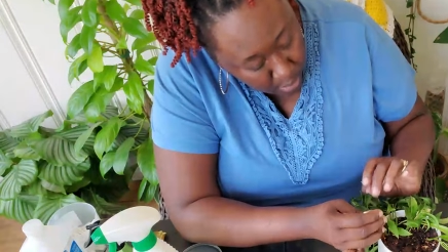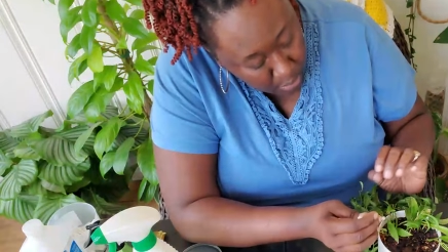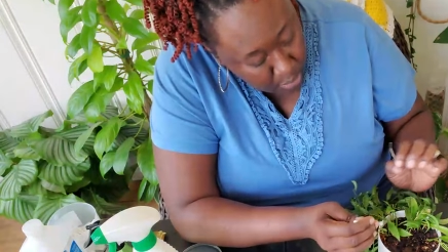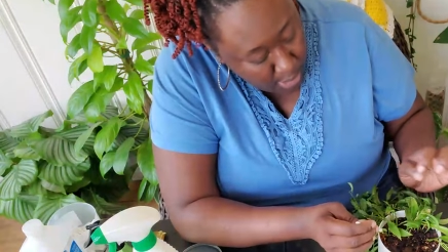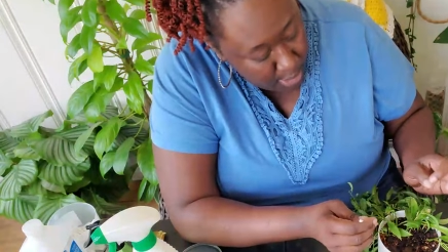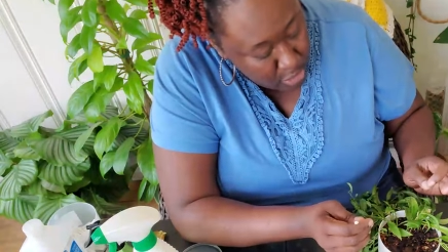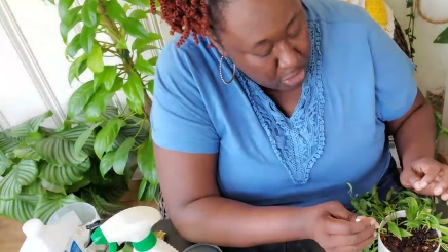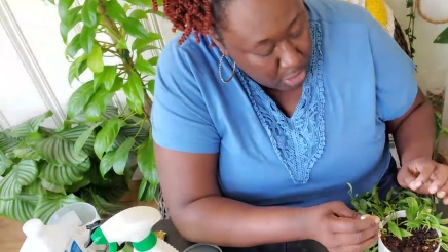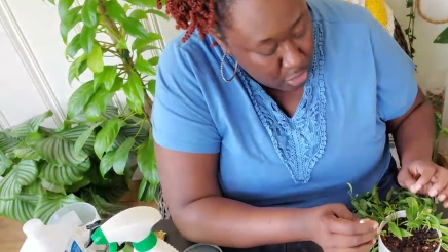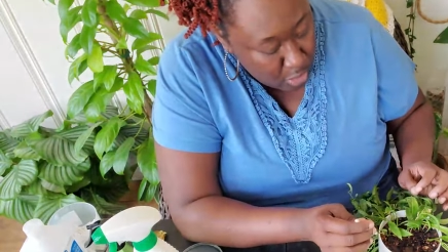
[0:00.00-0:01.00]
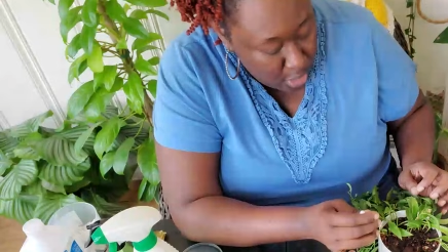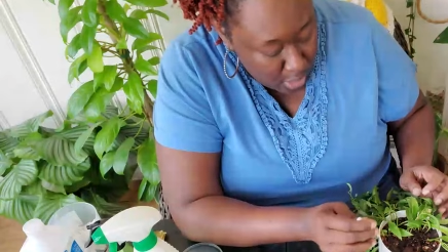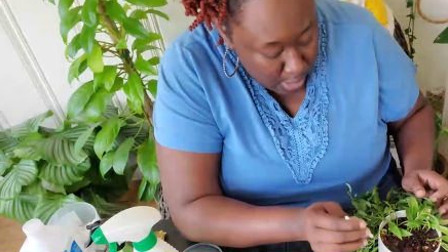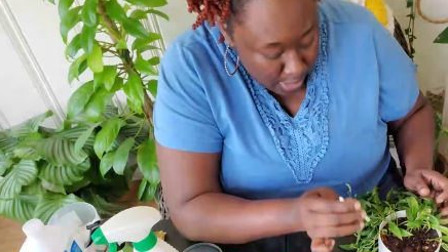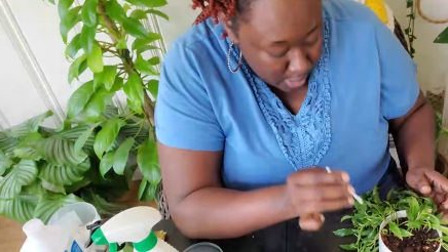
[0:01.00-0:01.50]
When you got to start doing
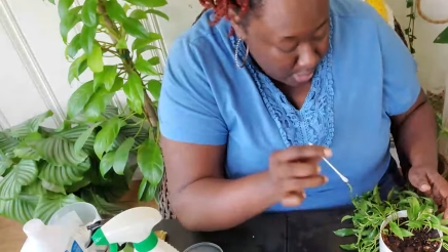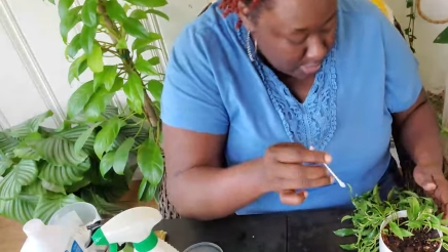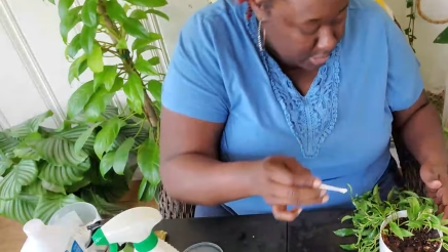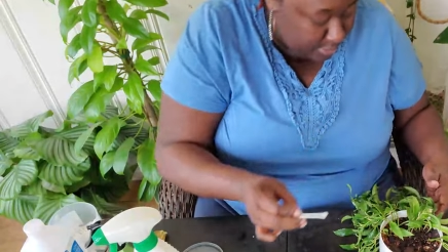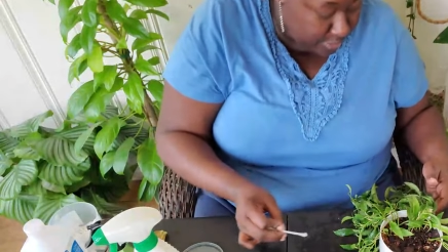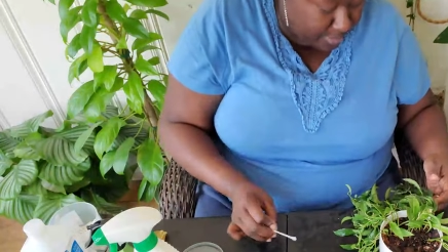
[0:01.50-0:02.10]
all that, honestly, for